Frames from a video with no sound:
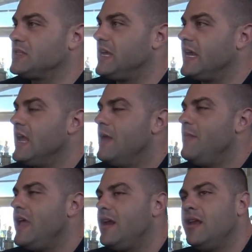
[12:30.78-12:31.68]
where it's like,
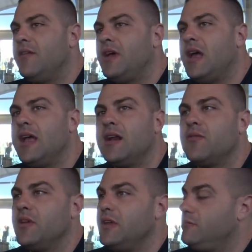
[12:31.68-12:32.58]
man, I got to
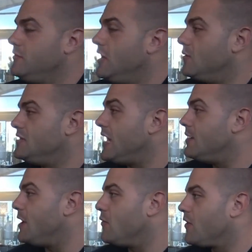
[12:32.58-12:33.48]
really, you know,
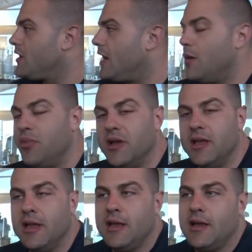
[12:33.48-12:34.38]
dynamite workout, but
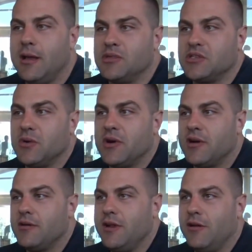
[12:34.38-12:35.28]
I'm
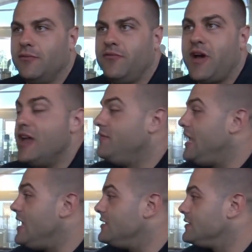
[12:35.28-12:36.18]
sore, you know, 5
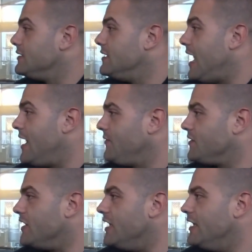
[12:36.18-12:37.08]
days
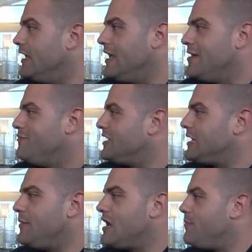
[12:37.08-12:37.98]
after it. By the
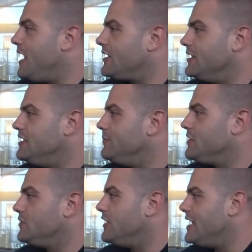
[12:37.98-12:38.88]
time I get back in the gym
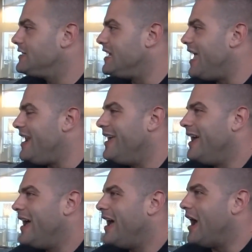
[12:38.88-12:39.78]
and do legs again,
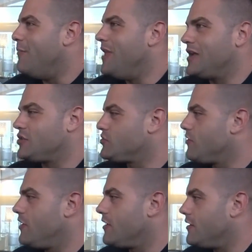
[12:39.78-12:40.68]
I'm not
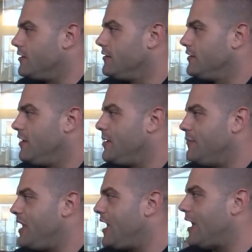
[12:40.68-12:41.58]
stronger. You know
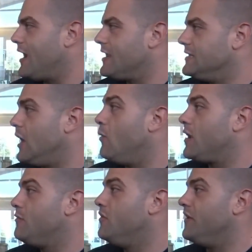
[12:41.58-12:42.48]
what I mean? I can tell when
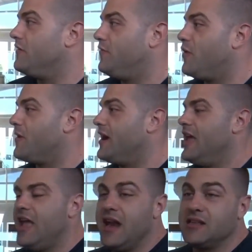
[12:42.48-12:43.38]
I'm moving forward,
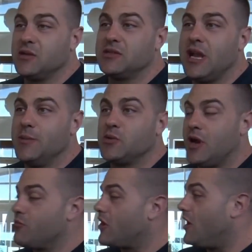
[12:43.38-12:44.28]
and it's those times when
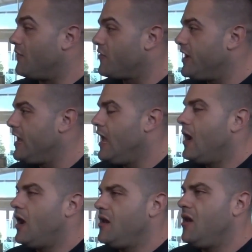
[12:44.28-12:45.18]
I'm recovering.
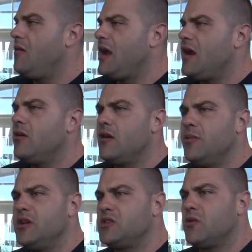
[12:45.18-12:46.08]
You know, I got a little
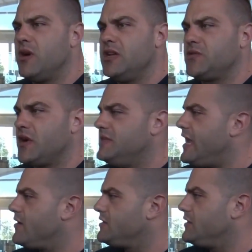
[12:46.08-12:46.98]
bit of soreness for a
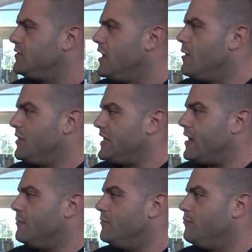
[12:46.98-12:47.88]
day or two, but then
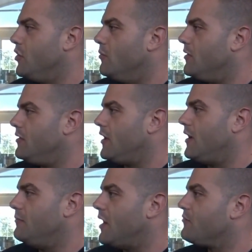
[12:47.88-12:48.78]

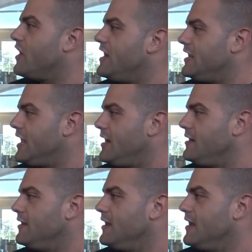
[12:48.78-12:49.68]
I'm ready again,
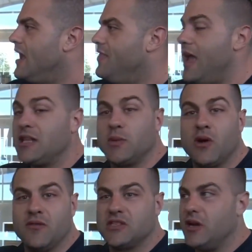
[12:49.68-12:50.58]
and that's when
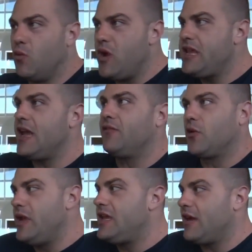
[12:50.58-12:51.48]
all of a sudden, week after
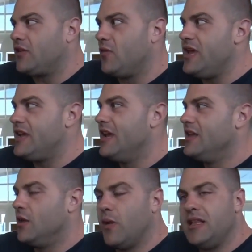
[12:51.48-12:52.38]
week after week,
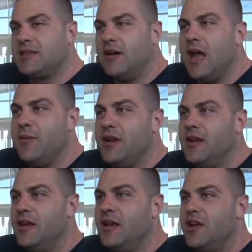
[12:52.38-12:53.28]
the weight's climbing,
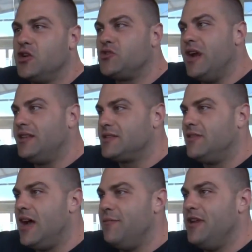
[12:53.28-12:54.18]
your strength is
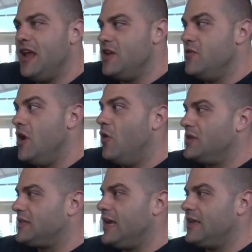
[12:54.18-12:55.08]
climbing, and you know
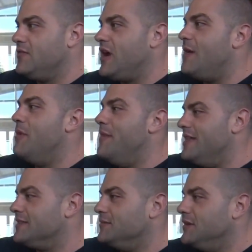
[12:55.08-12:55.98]
it's like you've got
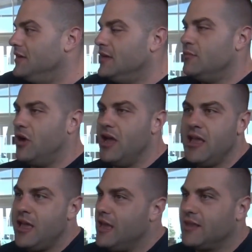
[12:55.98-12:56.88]
momentum. Yes. But
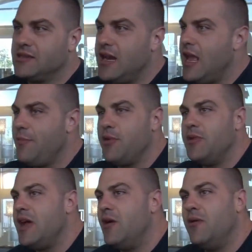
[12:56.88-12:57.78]
it doesn't happen
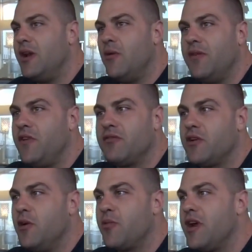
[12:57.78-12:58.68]
without, you know, if your
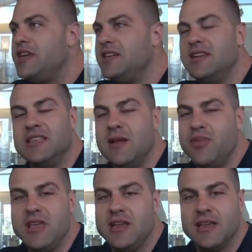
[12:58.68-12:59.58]
recuperation isn't at
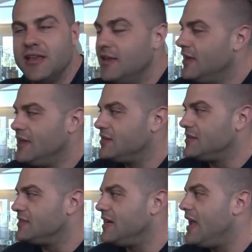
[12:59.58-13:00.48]
peak, it
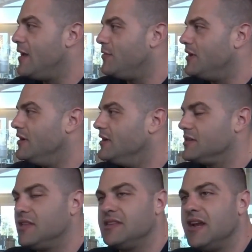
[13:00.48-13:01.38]
just doesn't happen. It
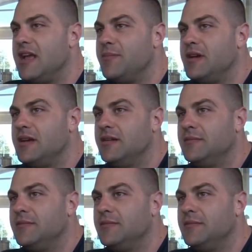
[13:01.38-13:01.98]
just doesn't happen.